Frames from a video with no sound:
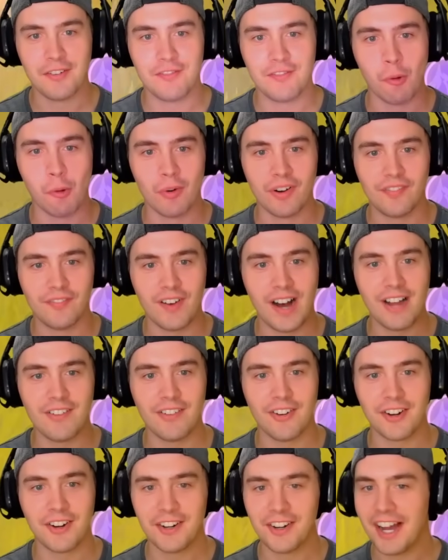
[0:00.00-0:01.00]
four,
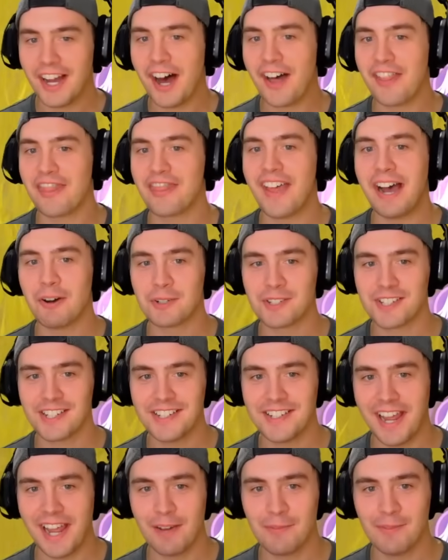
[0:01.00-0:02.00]
500, a
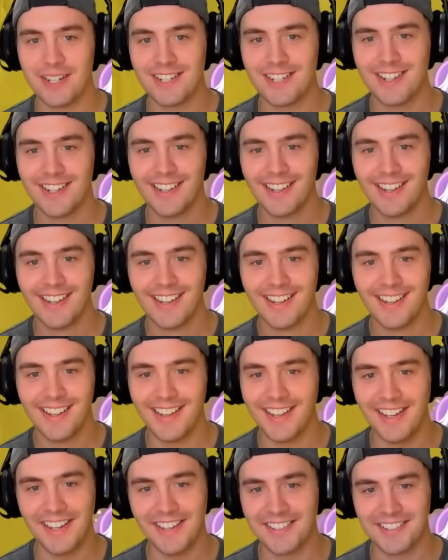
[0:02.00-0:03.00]
thousand damage.
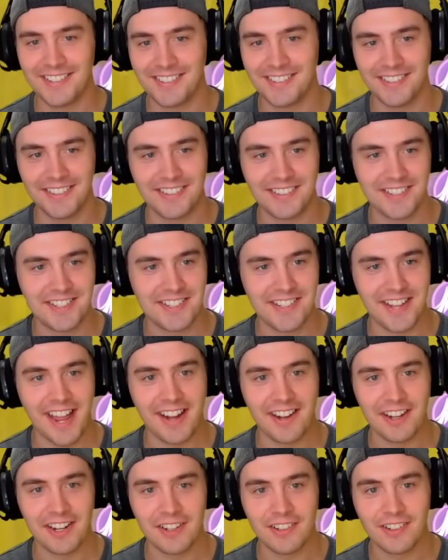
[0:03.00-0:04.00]
It's it's
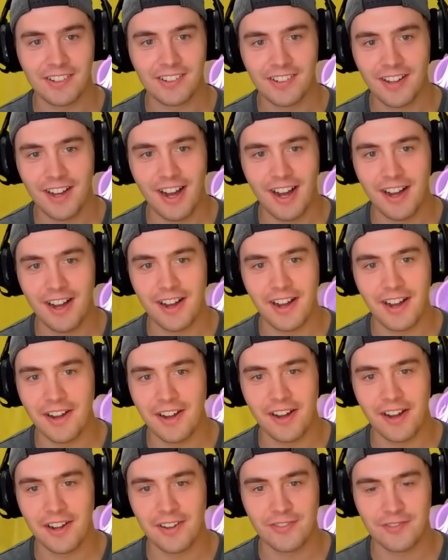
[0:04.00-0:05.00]
insanity.
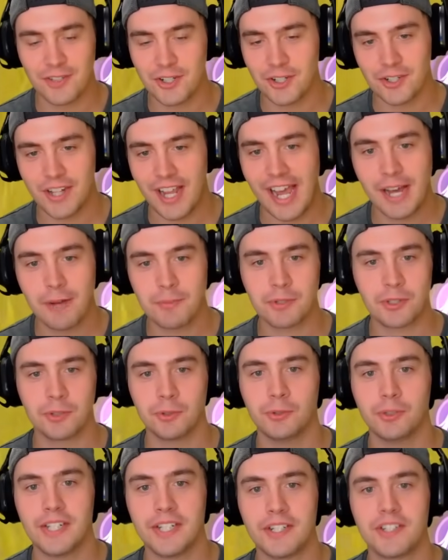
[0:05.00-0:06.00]
I, i have just
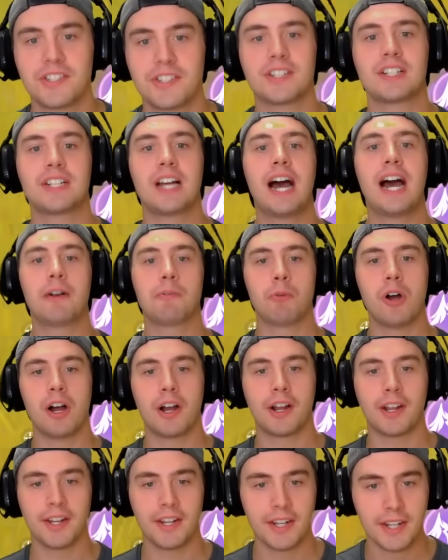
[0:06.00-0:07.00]
absolutely
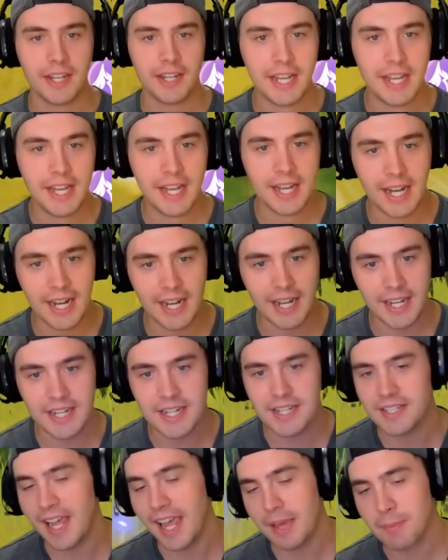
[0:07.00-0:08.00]
skyrocketed uh,
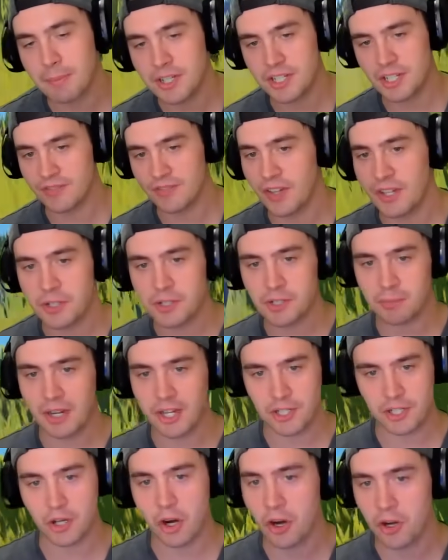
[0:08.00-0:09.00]
in damage. If I use
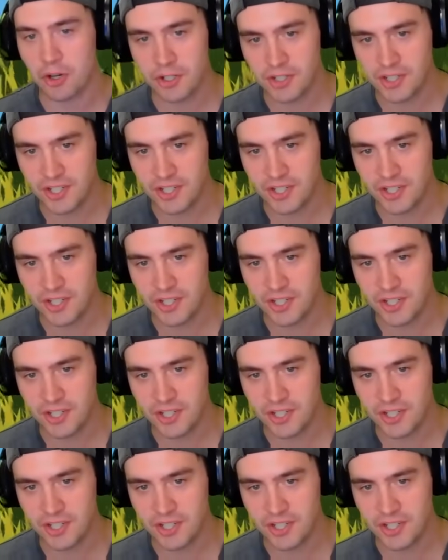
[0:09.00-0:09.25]
my charged